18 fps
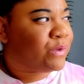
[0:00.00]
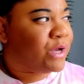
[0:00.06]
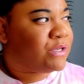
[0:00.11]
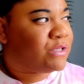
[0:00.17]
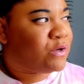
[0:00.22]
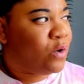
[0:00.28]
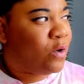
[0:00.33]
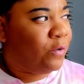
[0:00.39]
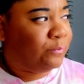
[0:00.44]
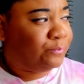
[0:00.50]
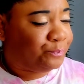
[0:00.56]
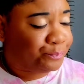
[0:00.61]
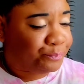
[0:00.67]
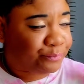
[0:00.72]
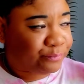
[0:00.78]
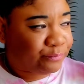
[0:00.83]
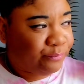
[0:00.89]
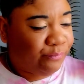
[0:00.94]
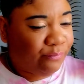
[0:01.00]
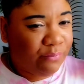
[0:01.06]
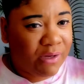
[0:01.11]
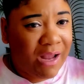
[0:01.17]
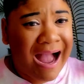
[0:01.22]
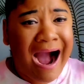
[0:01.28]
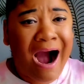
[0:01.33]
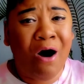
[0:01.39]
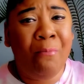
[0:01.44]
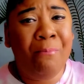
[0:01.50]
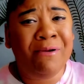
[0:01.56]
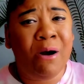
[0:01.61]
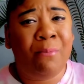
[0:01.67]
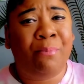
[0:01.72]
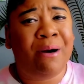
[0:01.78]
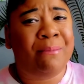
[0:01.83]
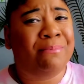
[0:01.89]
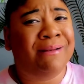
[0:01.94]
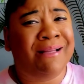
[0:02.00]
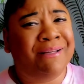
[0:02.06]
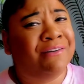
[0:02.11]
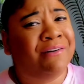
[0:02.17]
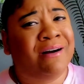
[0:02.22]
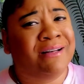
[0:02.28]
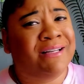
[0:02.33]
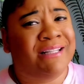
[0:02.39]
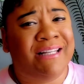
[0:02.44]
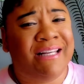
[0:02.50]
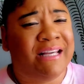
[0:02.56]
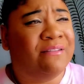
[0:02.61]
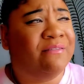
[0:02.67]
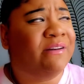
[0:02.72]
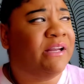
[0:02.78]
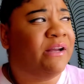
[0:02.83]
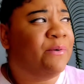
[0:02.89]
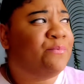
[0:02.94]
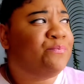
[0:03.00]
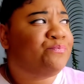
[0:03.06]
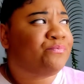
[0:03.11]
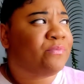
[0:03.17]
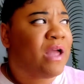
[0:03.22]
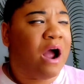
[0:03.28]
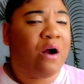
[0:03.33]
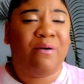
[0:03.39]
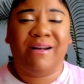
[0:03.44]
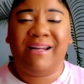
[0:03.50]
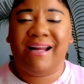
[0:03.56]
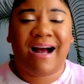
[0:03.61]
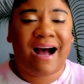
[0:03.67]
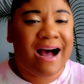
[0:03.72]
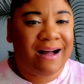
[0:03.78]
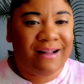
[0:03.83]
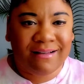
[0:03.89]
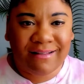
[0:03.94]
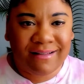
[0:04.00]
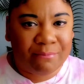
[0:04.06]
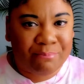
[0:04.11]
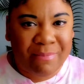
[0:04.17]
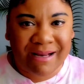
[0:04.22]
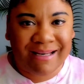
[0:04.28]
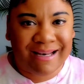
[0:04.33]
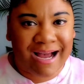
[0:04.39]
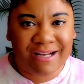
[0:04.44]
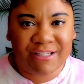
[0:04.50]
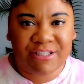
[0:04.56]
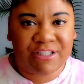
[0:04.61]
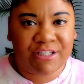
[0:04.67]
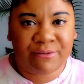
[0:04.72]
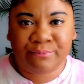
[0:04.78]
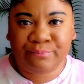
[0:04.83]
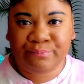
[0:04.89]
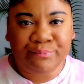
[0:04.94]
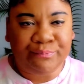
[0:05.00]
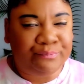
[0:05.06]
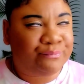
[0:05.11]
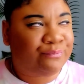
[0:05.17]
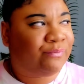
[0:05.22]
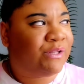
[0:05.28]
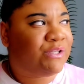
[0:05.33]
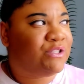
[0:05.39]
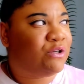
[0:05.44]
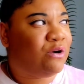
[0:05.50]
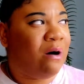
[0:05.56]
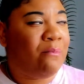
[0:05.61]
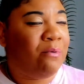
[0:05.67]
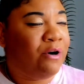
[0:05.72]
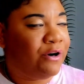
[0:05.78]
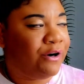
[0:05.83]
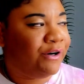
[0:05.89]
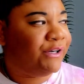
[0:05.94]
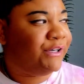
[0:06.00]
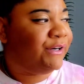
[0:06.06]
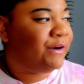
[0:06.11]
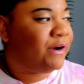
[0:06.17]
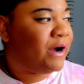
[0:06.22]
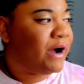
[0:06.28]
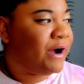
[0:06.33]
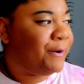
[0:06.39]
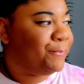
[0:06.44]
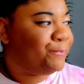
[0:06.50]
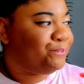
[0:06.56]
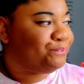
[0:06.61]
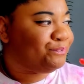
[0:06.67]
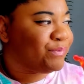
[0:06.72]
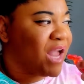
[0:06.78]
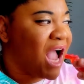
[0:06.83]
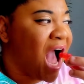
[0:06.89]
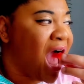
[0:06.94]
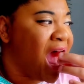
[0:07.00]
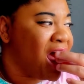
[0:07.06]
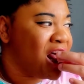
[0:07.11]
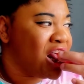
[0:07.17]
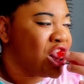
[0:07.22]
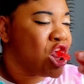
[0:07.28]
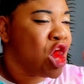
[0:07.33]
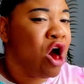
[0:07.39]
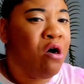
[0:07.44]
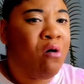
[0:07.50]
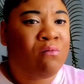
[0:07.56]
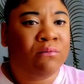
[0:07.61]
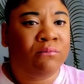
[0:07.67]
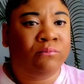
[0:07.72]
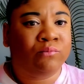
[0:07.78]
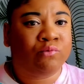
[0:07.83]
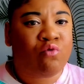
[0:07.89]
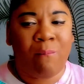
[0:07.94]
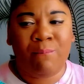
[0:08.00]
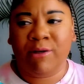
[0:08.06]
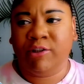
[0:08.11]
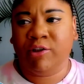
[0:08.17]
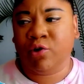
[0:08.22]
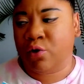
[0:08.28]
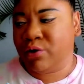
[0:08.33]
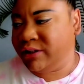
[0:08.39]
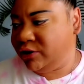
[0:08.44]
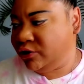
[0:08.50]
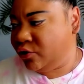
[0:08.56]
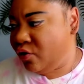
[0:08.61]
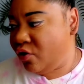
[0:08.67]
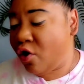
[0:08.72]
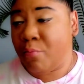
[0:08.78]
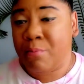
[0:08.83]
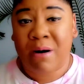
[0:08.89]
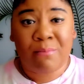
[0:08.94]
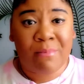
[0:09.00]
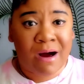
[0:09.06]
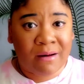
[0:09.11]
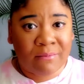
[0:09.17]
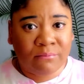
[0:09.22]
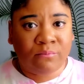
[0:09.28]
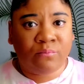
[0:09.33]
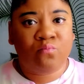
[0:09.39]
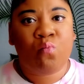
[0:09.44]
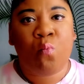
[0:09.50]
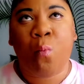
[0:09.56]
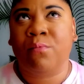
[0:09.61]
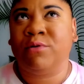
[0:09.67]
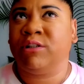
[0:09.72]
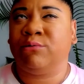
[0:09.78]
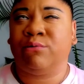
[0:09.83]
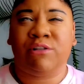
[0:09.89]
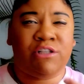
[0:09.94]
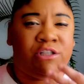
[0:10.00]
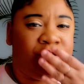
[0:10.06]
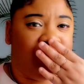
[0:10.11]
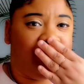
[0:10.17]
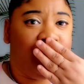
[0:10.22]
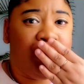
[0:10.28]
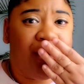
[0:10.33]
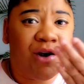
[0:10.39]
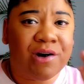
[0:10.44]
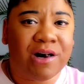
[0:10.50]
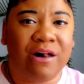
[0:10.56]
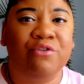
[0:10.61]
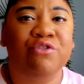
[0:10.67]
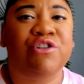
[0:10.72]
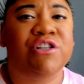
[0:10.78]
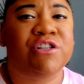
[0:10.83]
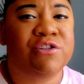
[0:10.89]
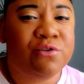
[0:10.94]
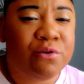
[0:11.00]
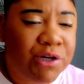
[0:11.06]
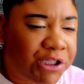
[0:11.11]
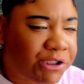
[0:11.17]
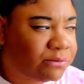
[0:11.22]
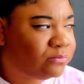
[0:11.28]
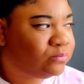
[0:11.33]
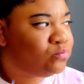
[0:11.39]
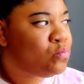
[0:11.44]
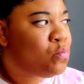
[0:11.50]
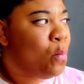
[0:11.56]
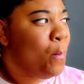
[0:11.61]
So I'll meal prep later on in the evening. I already had my lunch, so I'm good. Um, I'm just going to call my mom, hear what she's doing, how she's doing.